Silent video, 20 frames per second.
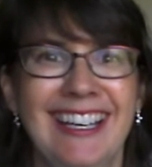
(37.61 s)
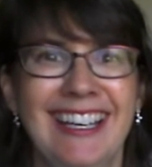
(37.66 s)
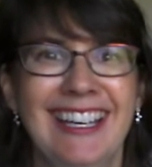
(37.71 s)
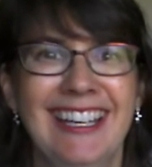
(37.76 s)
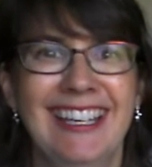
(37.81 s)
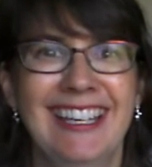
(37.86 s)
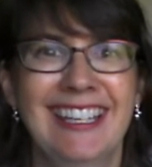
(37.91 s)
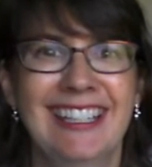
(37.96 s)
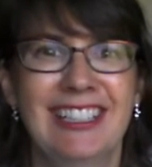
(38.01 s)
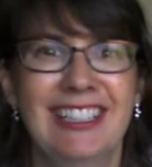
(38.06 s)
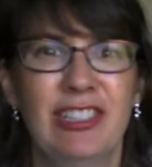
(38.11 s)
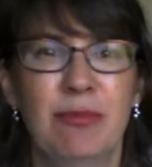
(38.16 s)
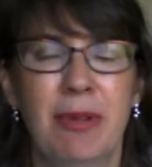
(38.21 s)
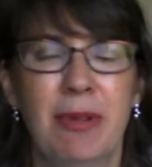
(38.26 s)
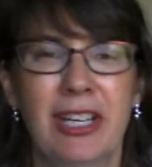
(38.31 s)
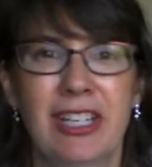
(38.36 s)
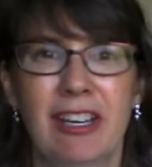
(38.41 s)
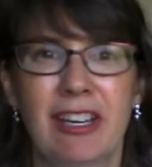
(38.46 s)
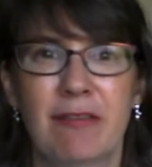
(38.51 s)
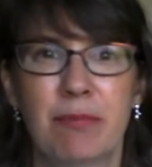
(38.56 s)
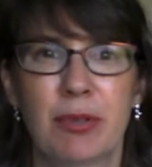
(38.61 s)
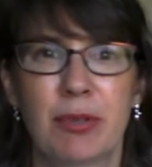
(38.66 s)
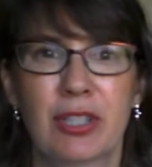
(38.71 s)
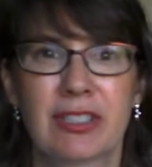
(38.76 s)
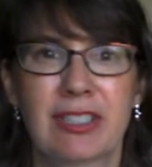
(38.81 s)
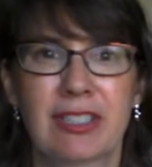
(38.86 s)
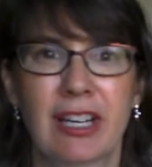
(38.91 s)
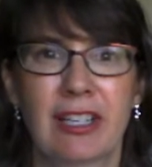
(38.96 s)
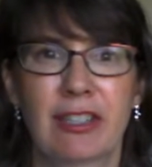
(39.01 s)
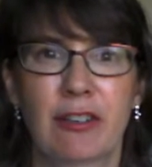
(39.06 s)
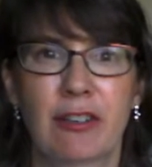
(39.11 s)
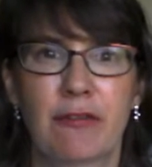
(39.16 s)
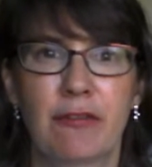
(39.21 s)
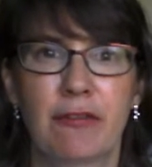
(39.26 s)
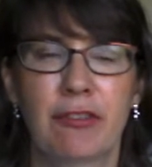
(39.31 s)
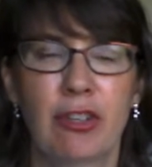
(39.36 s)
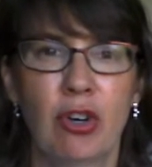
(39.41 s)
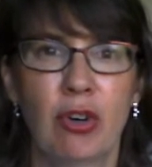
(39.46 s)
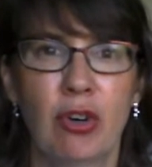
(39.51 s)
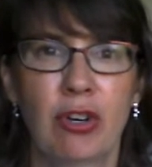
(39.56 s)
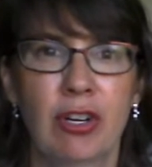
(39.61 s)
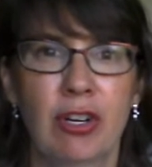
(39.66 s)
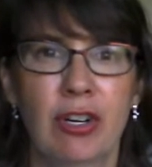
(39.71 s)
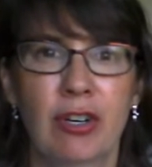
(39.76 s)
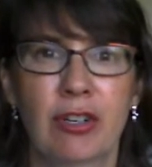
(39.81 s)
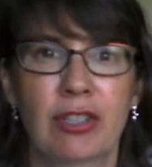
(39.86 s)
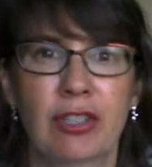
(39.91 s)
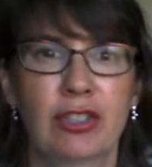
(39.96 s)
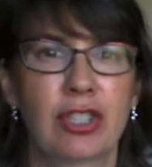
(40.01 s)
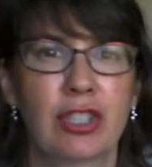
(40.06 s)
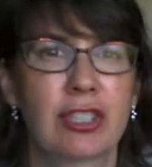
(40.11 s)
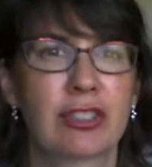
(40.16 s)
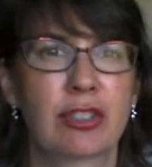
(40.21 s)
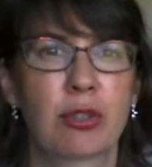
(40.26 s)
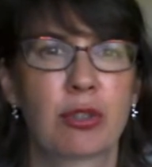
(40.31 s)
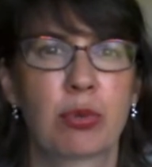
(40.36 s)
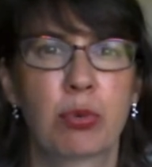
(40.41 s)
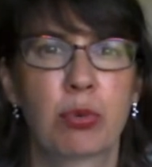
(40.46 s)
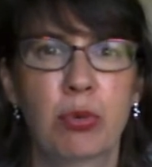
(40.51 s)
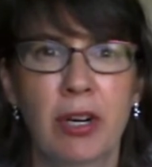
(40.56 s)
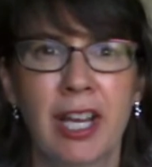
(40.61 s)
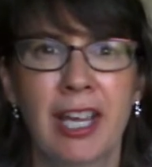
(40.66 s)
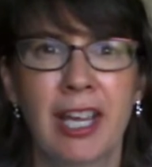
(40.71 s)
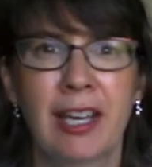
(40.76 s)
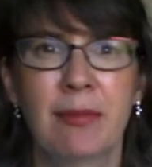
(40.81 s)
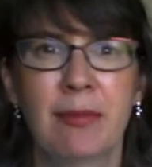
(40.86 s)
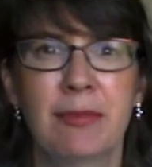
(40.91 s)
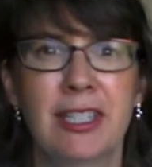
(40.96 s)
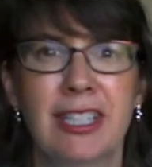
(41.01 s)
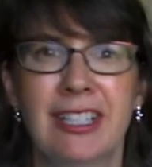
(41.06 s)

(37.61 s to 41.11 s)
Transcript: and you might have books on the floor or just crammed